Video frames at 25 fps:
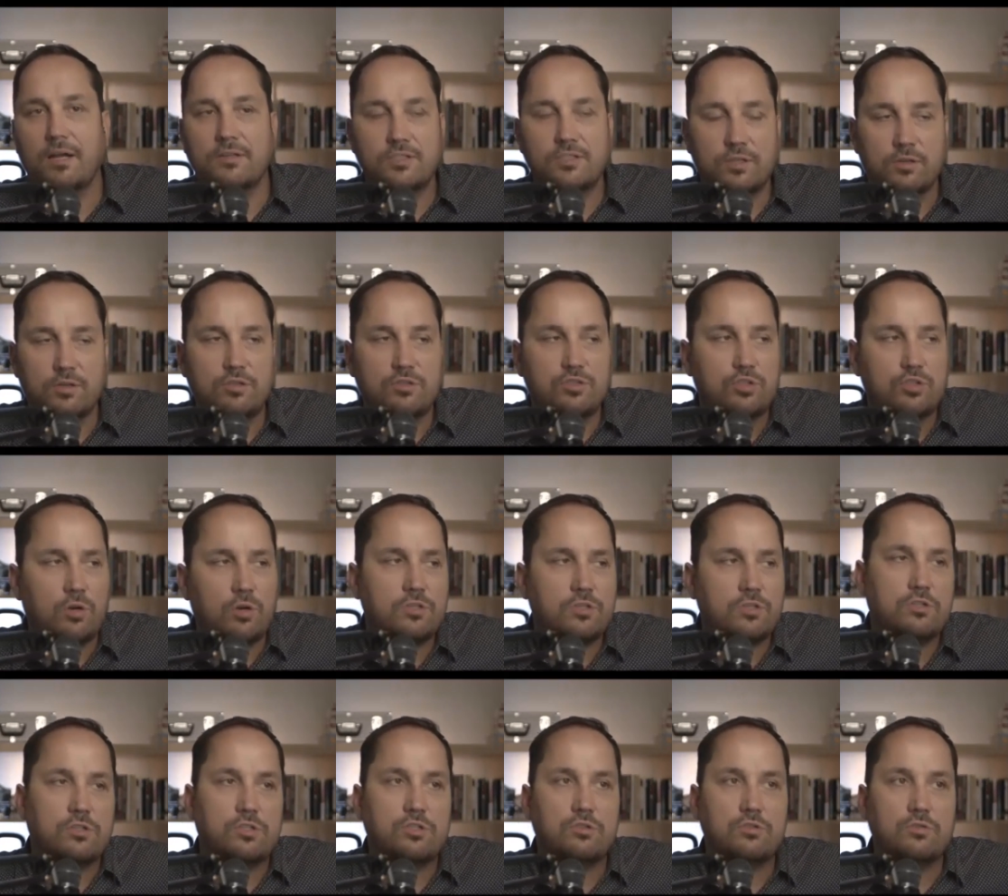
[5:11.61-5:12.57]
So you start
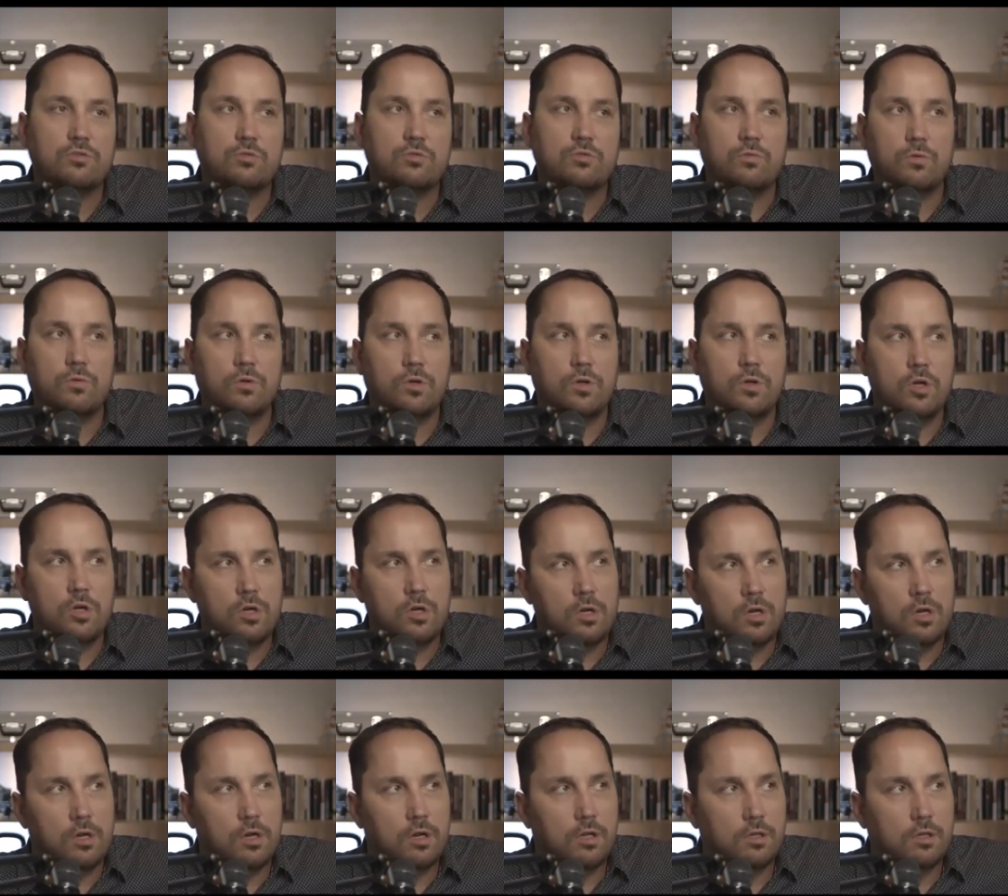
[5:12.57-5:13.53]
to do
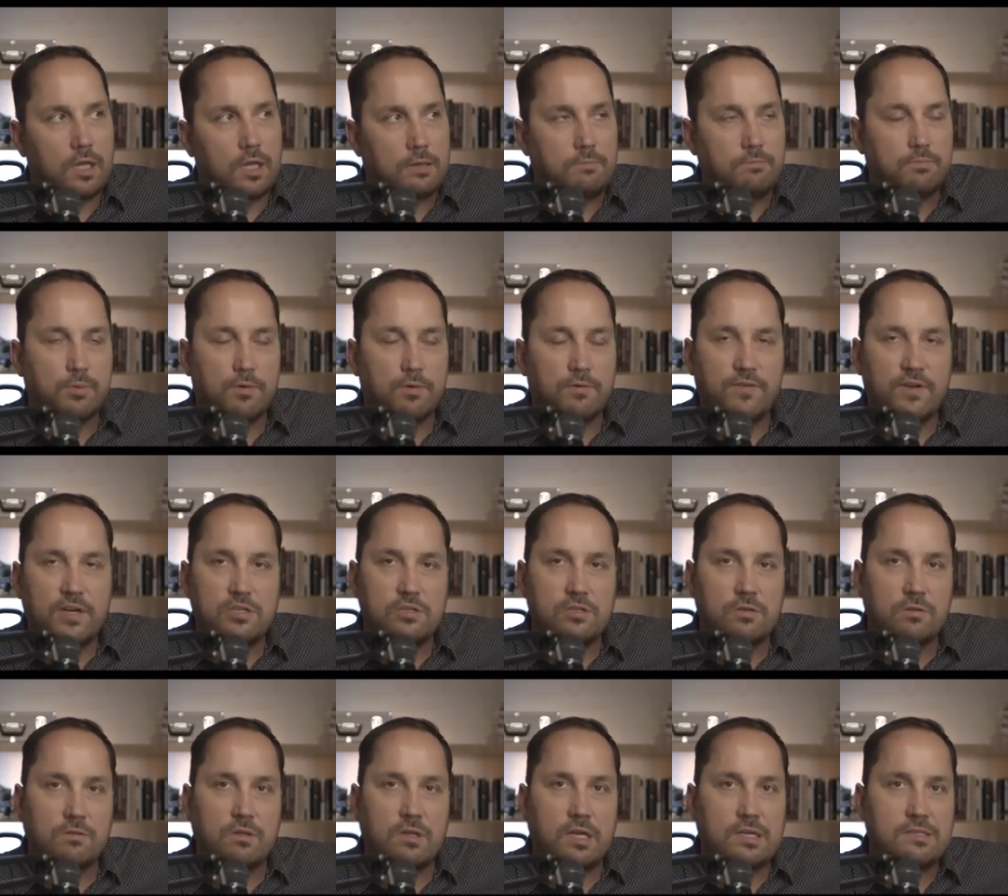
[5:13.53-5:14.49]
like
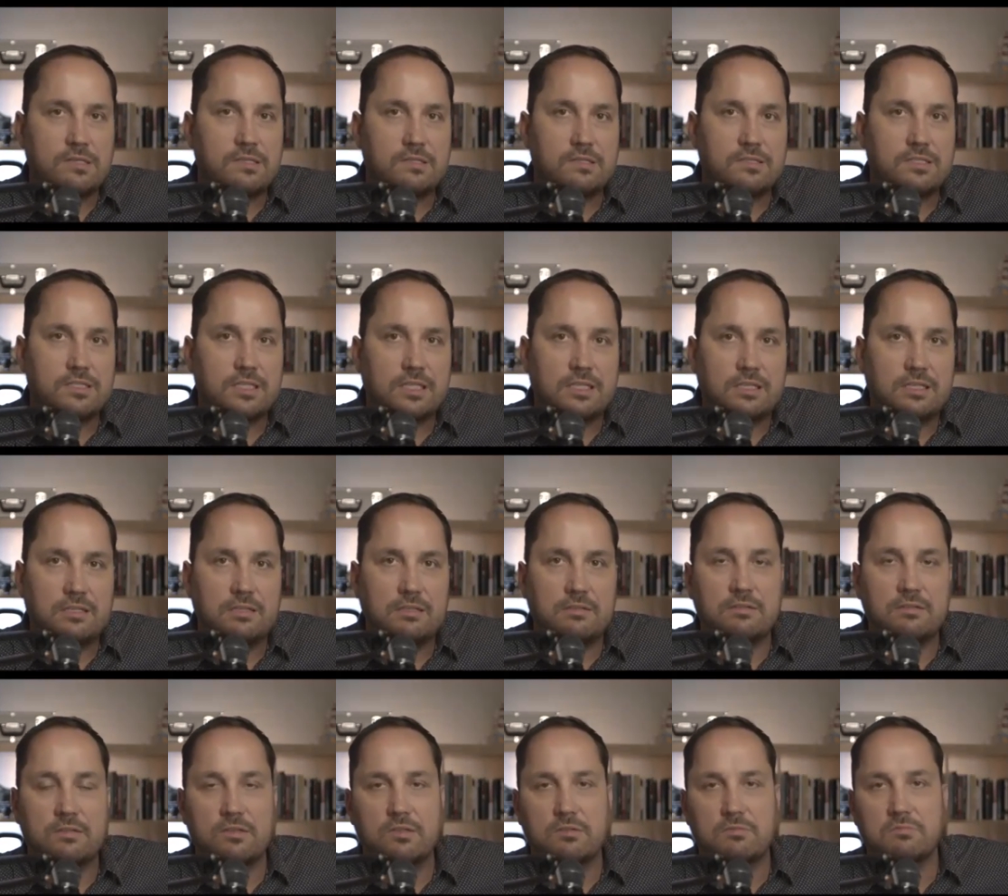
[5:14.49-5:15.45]
professional
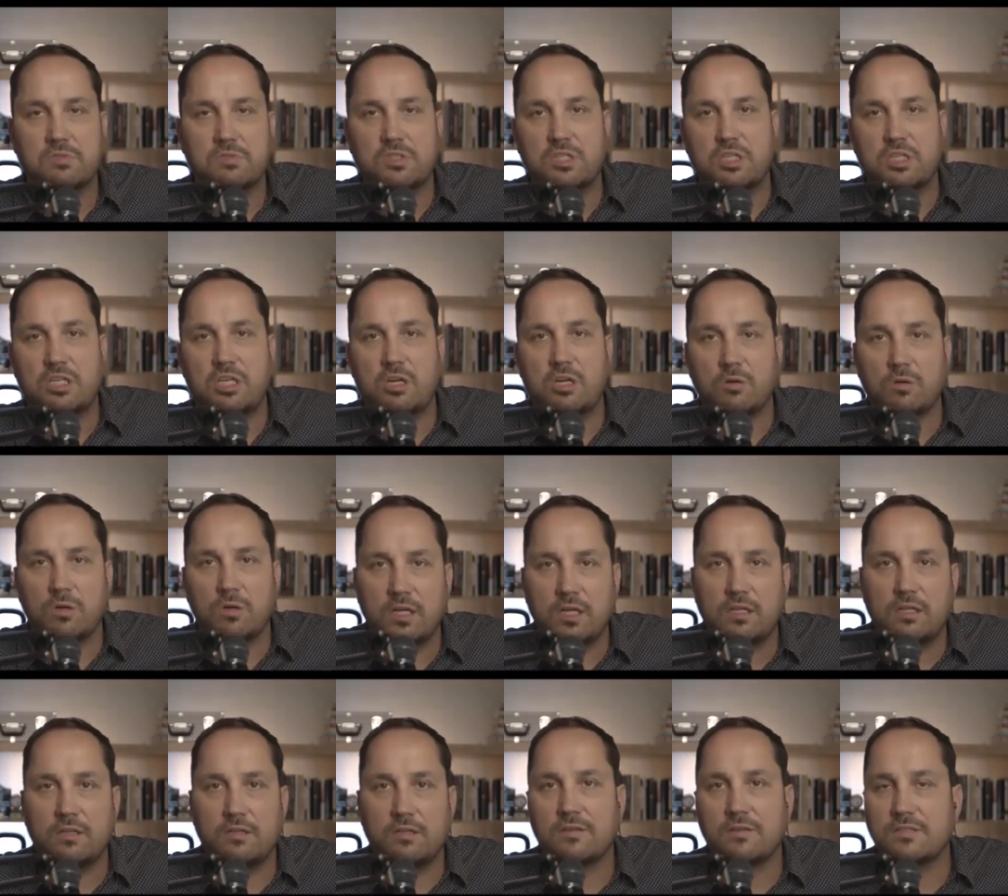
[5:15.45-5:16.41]
licensing, security
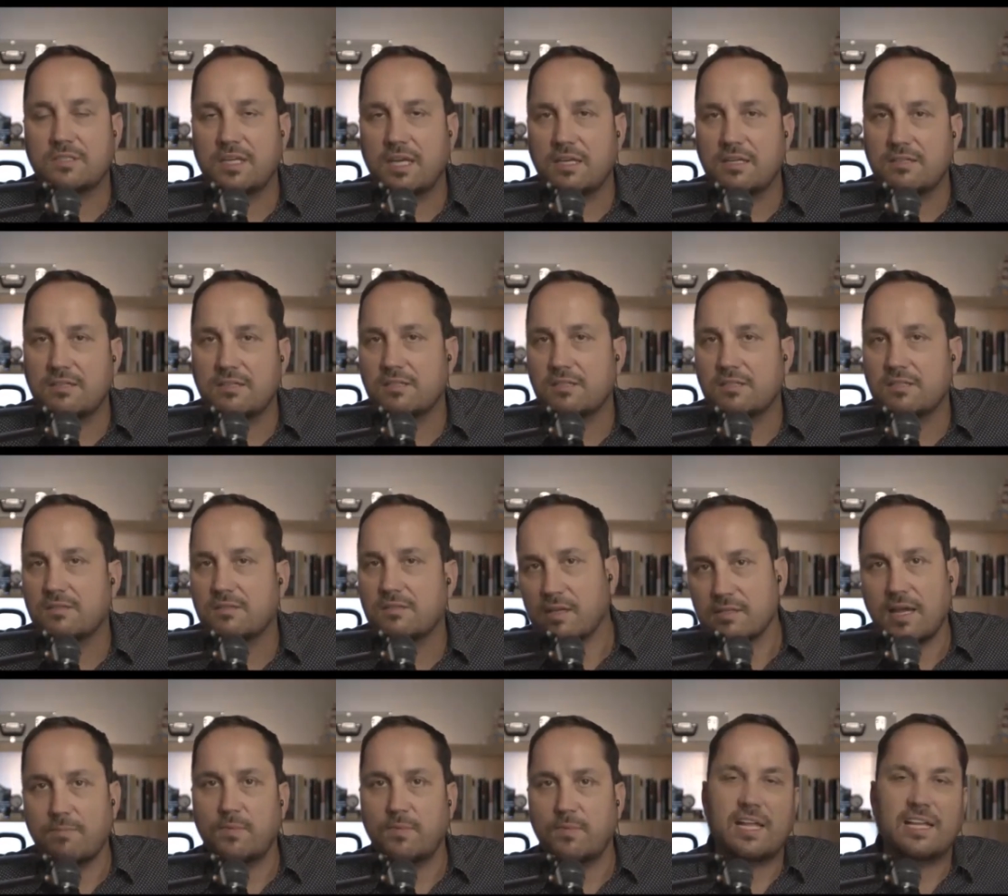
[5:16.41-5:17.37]
clearance cases,
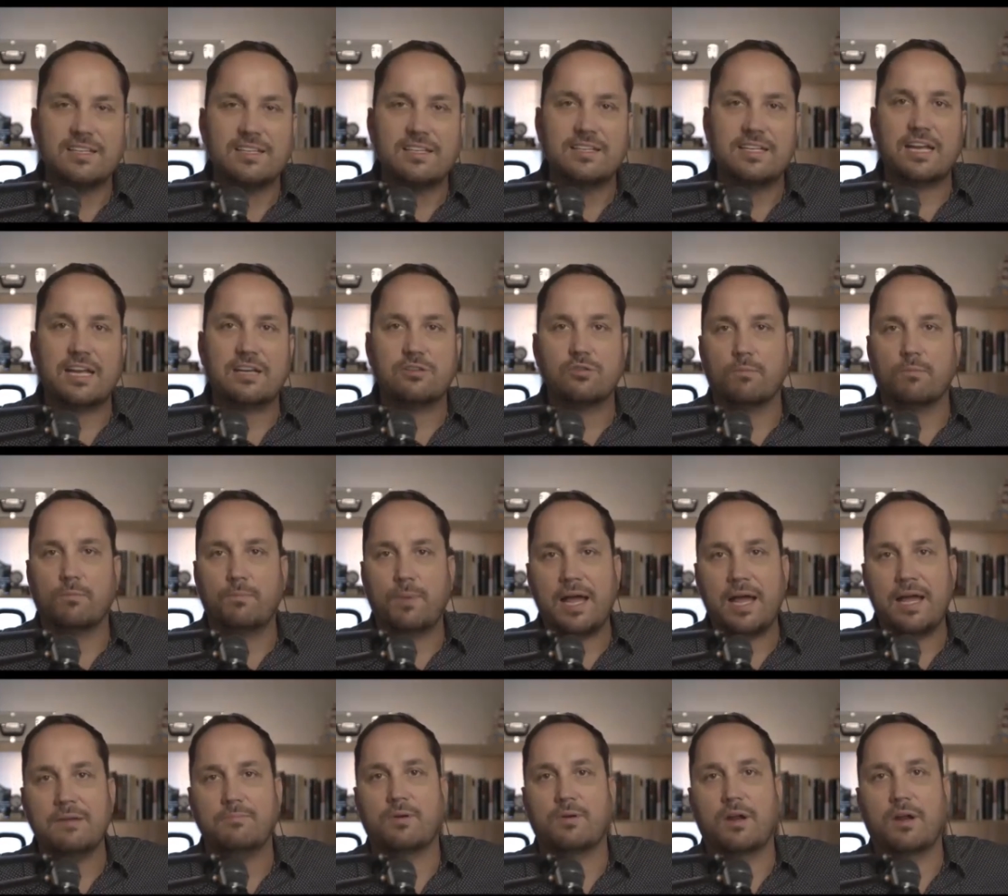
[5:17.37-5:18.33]
because that's a natural
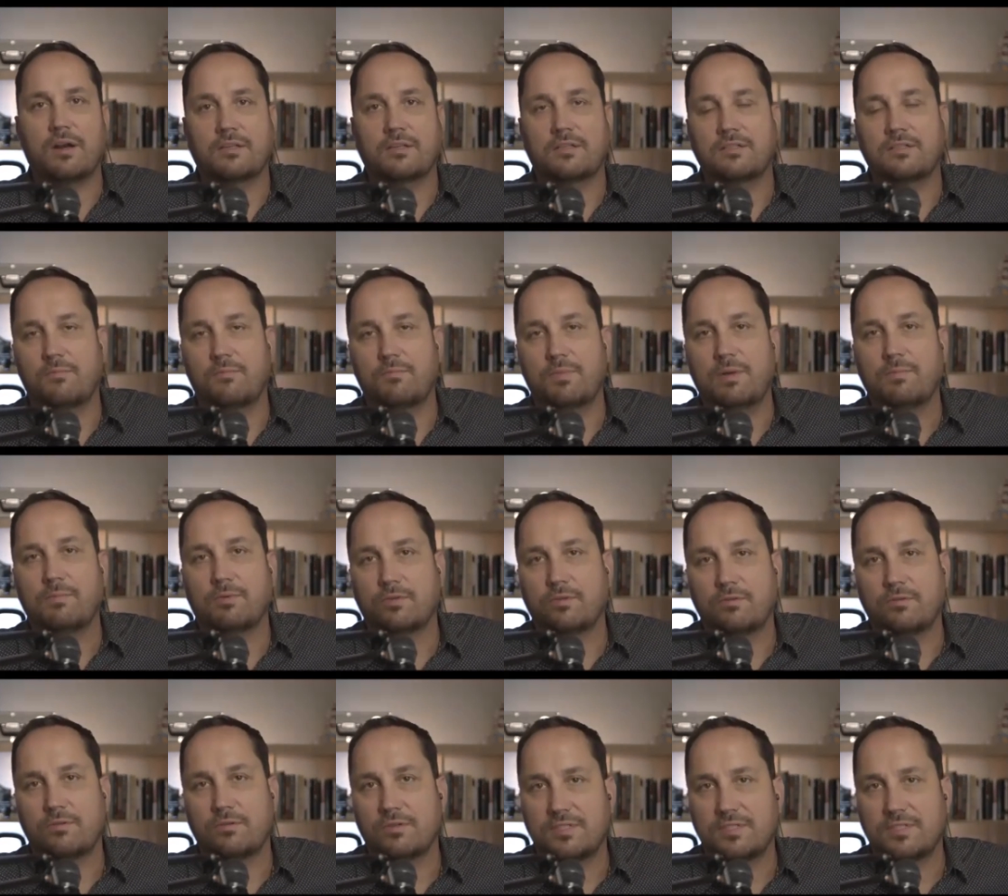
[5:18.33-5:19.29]
byproduct of it. People
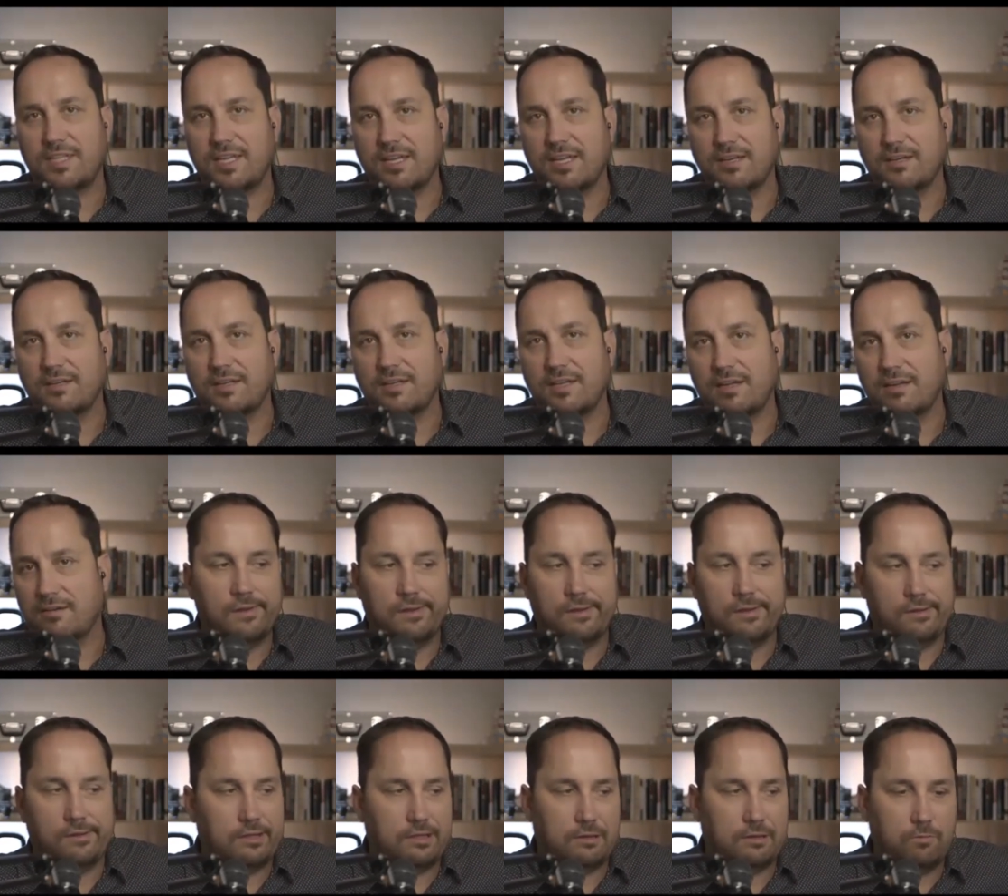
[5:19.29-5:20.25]
don't understand that.
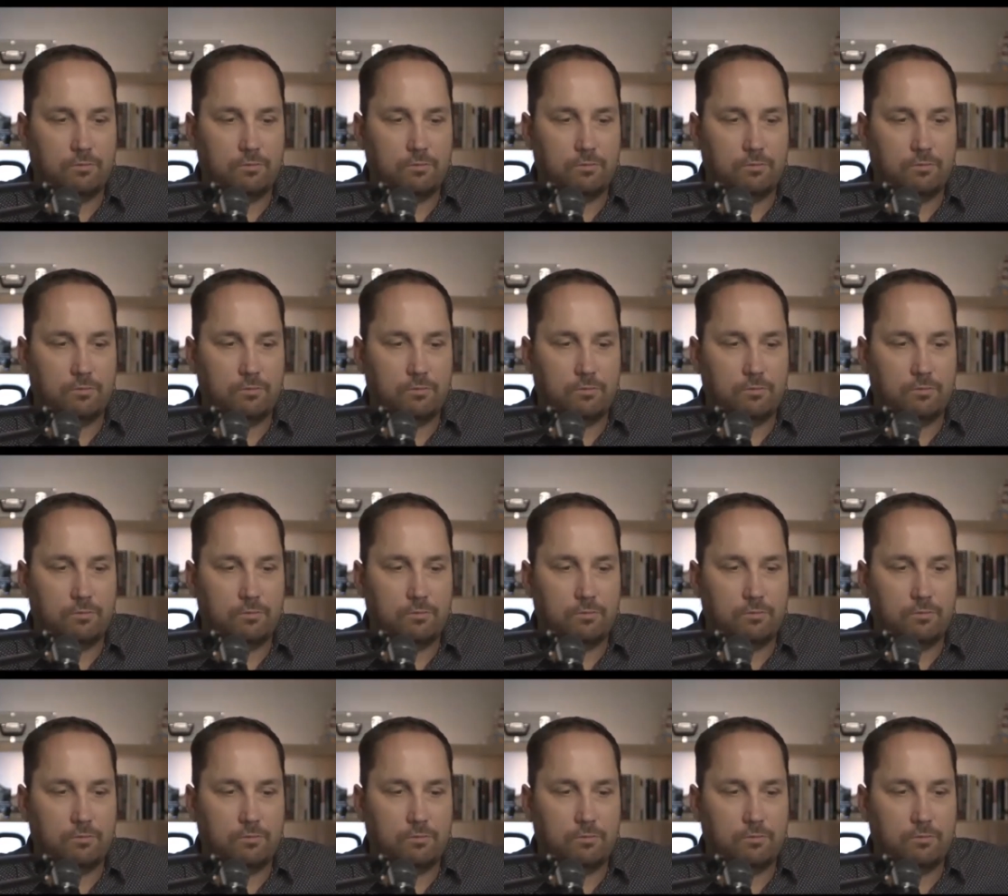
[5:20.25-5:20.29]
Like,